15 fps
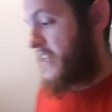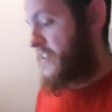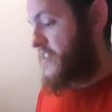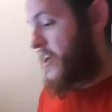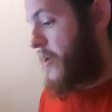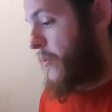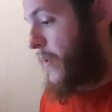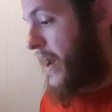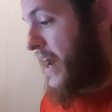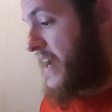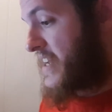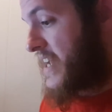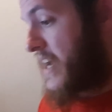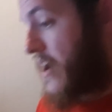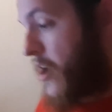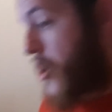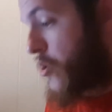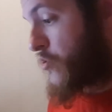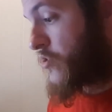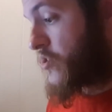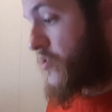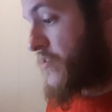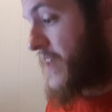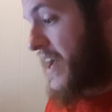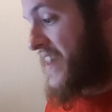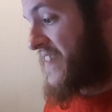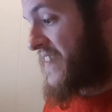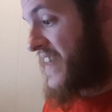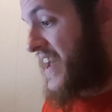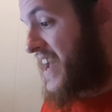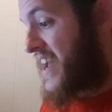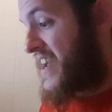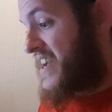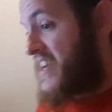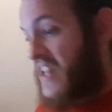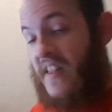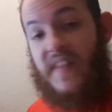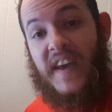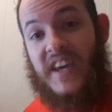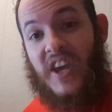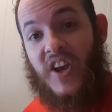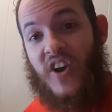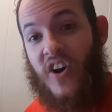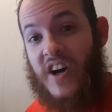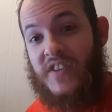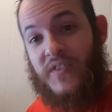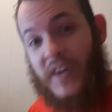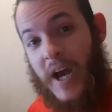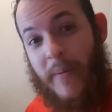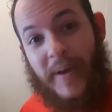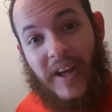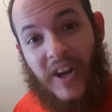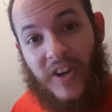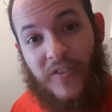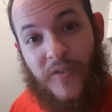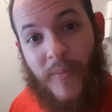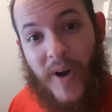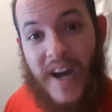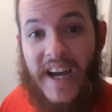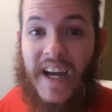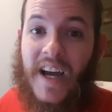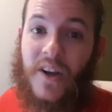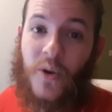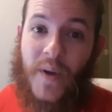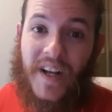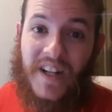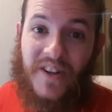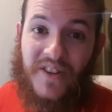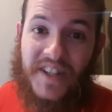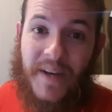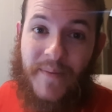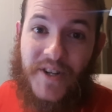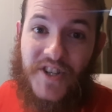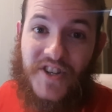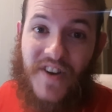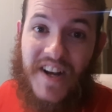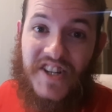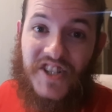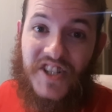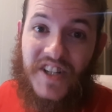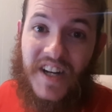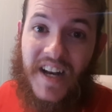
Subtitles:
So, yeah, I'll do that there. Thank you guys for coming along for my quick little demonstration.